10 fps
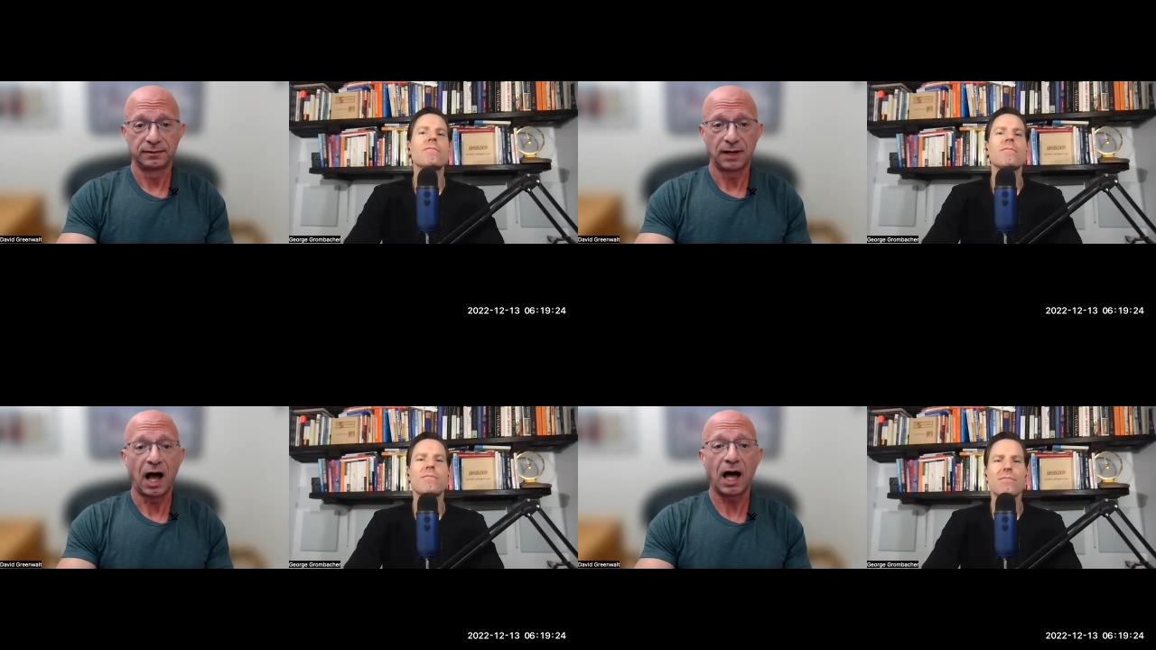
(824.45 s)

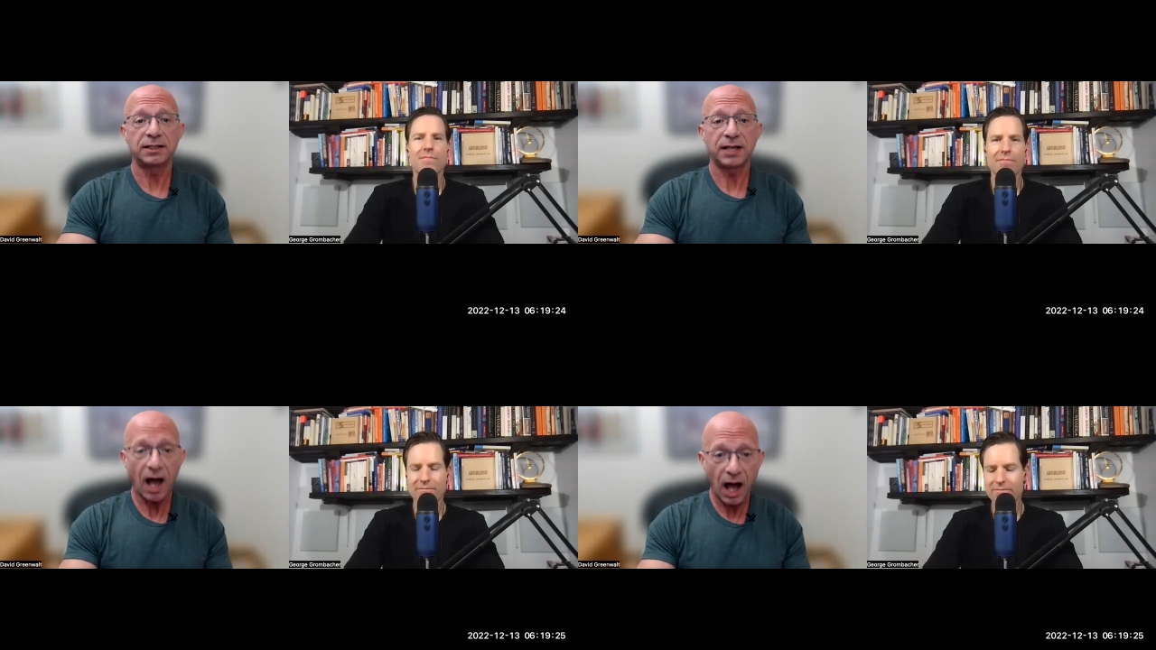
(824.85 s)
Speaker 1: on
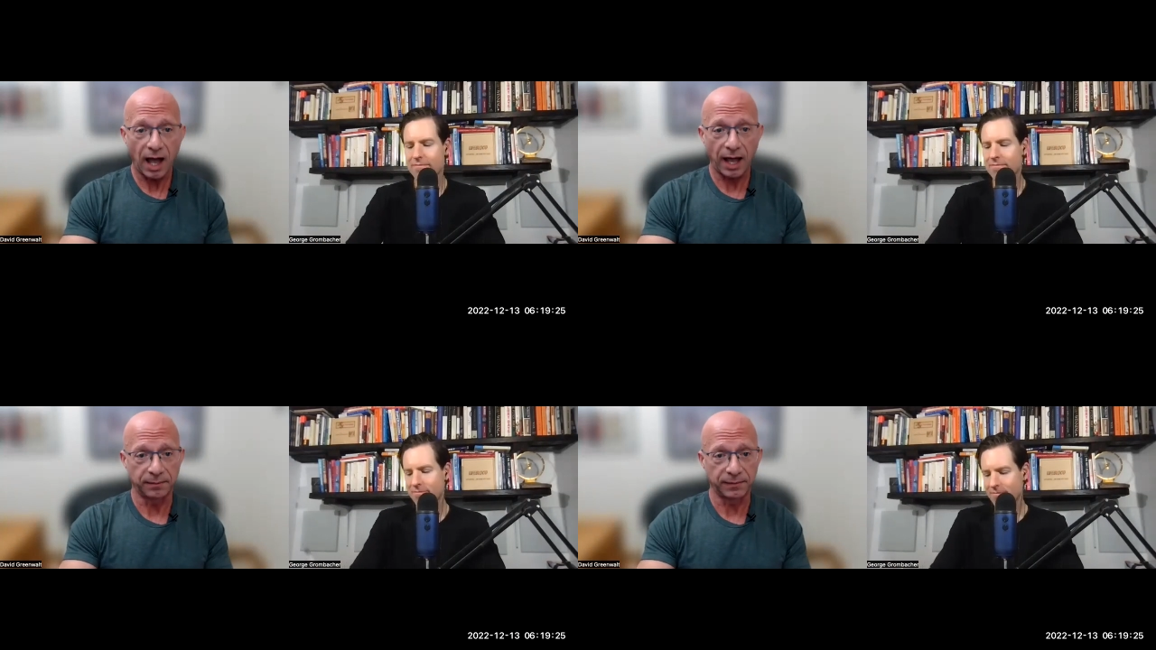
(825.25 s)

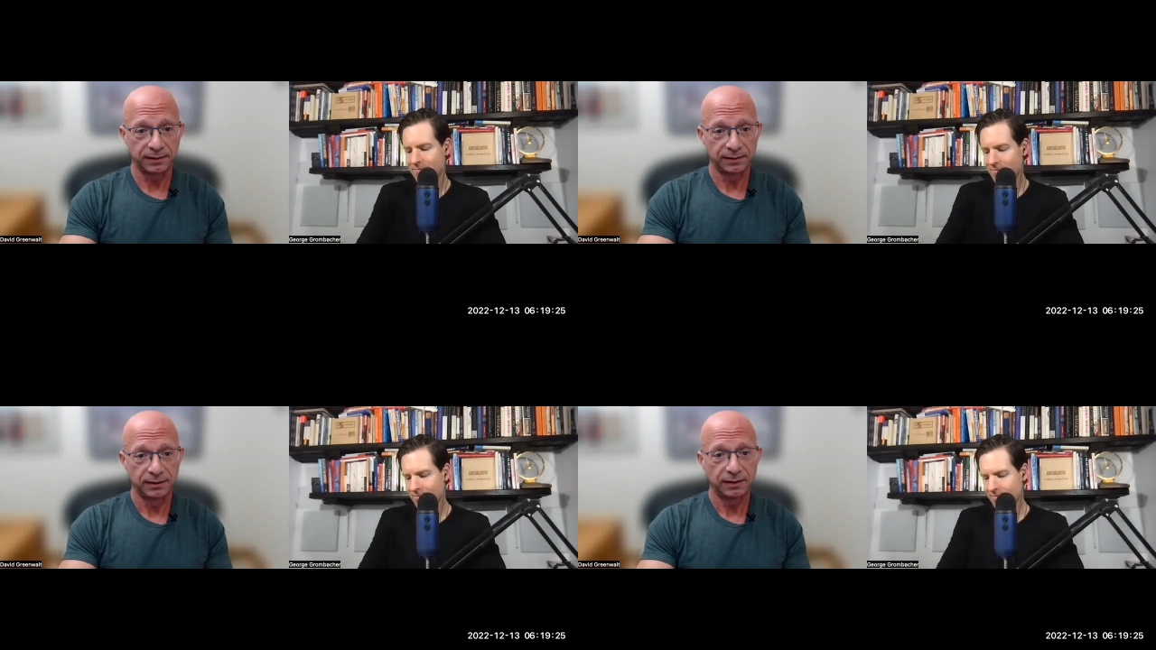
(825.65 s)
time
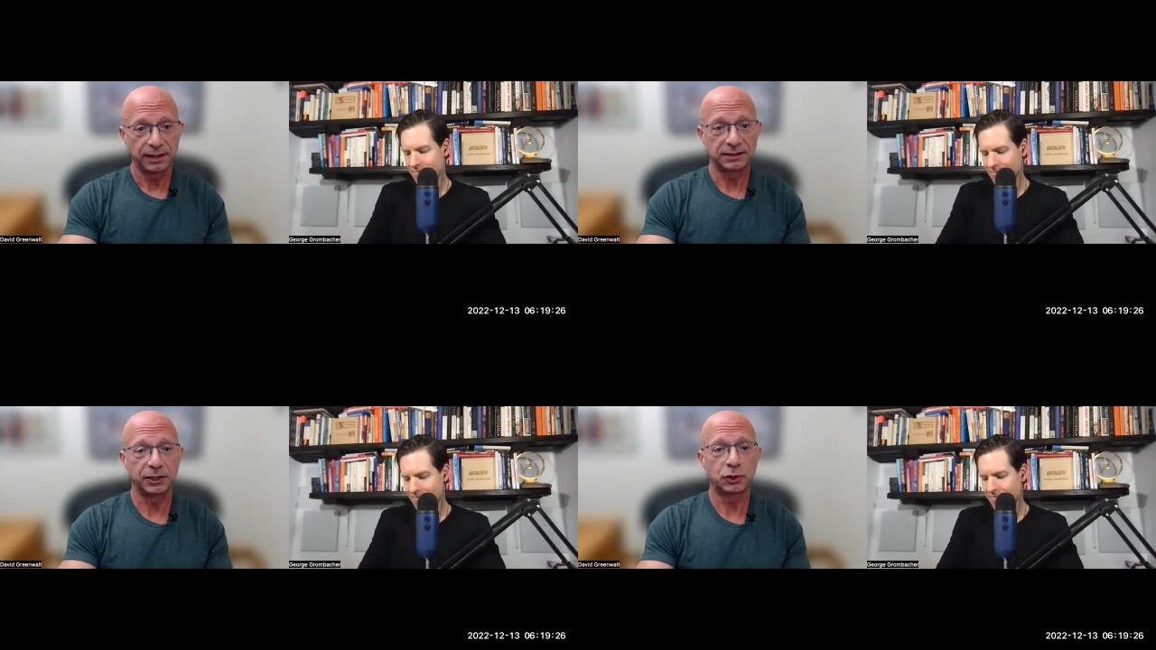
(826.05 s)

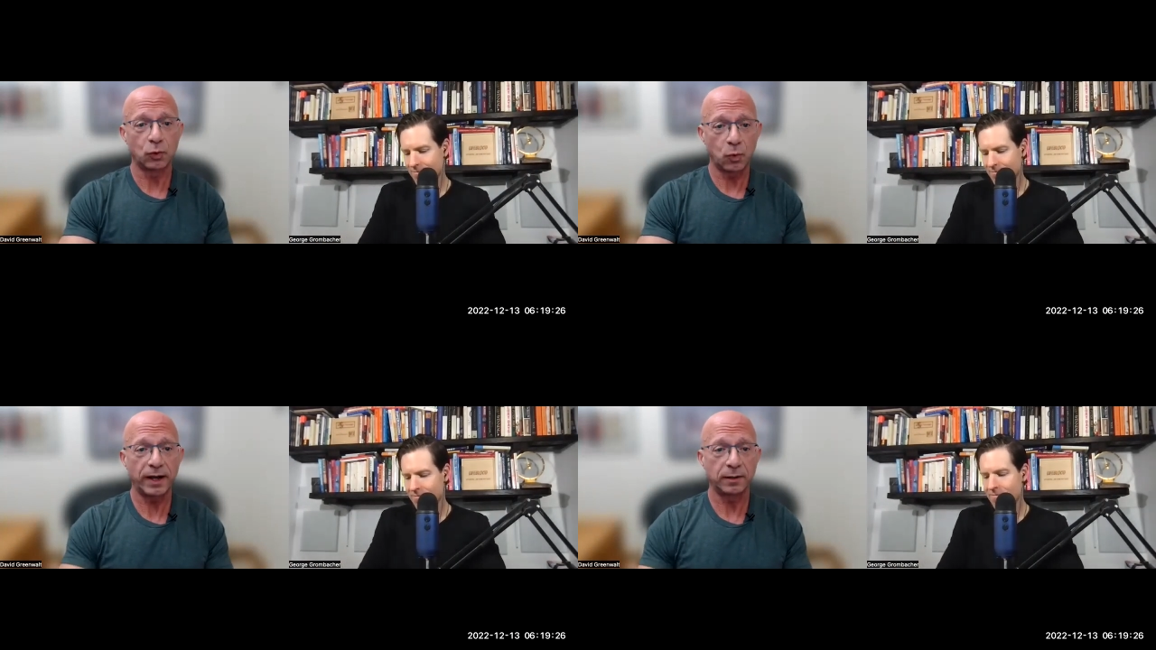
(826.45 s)
is
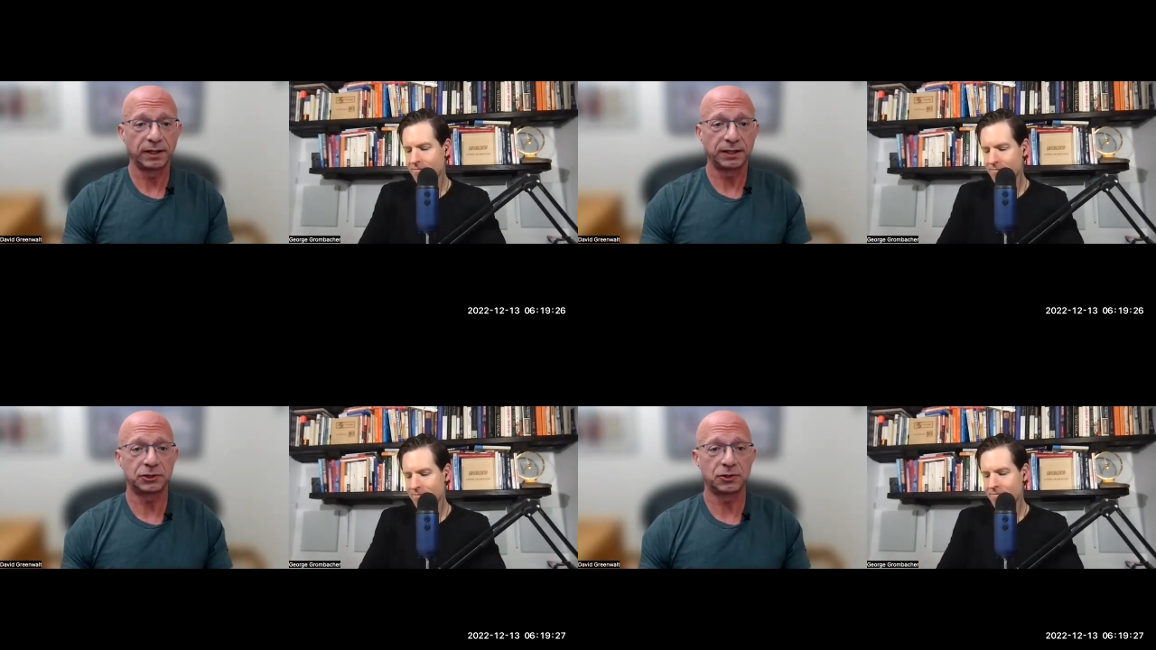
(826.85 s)

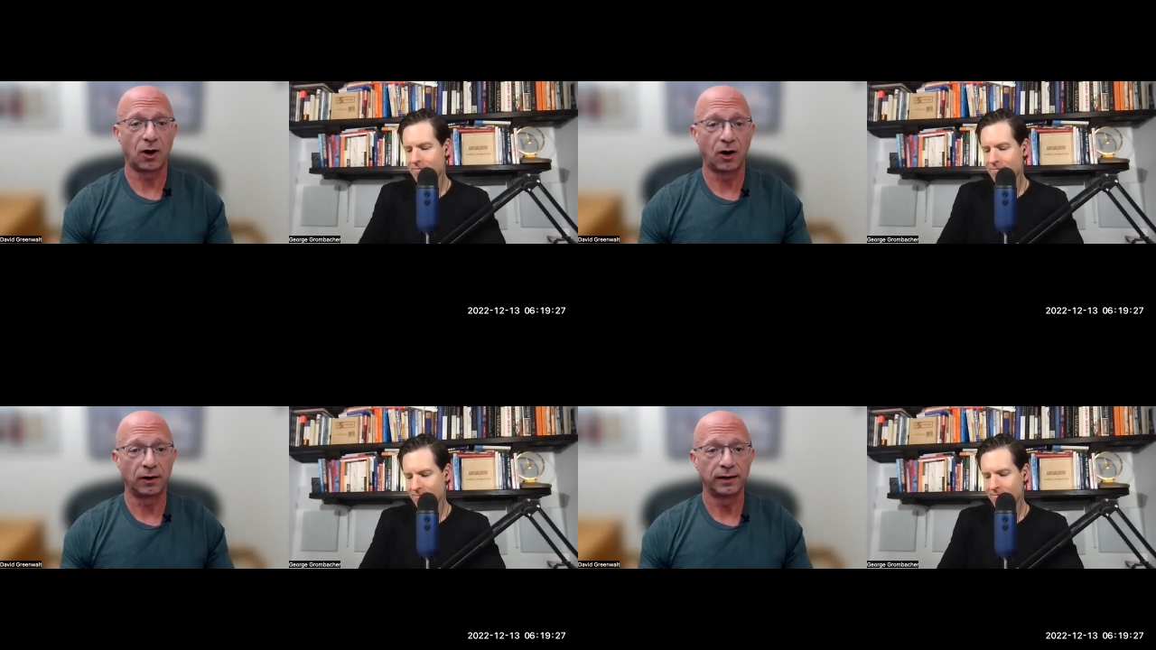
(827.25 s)
incredibly
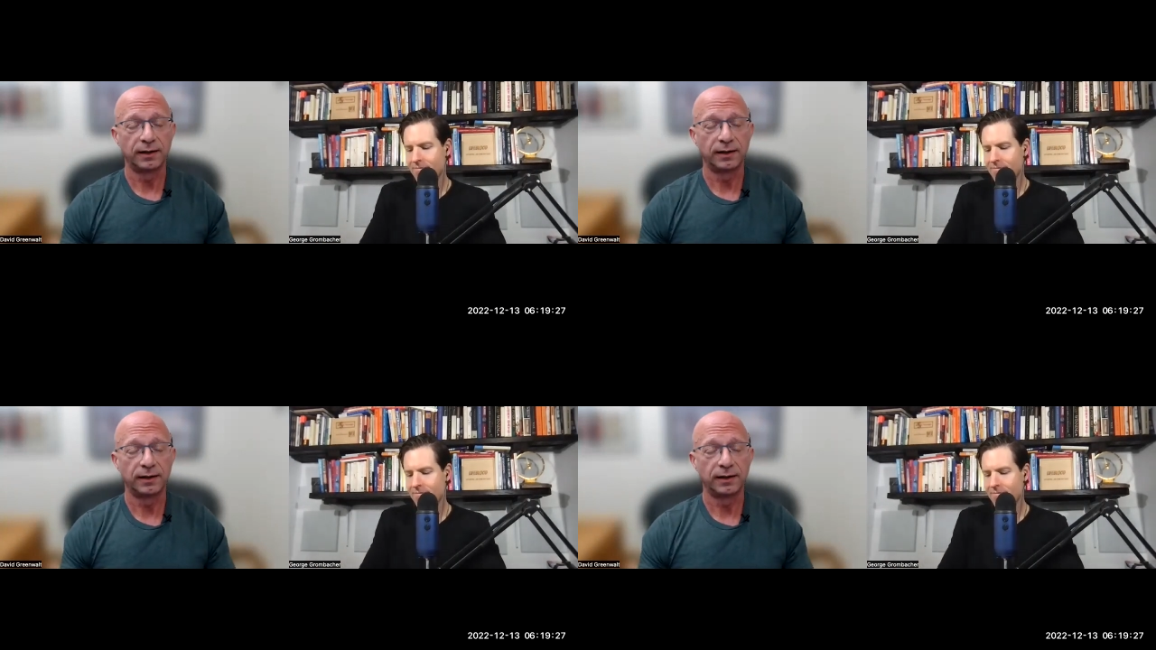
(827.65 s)
strong.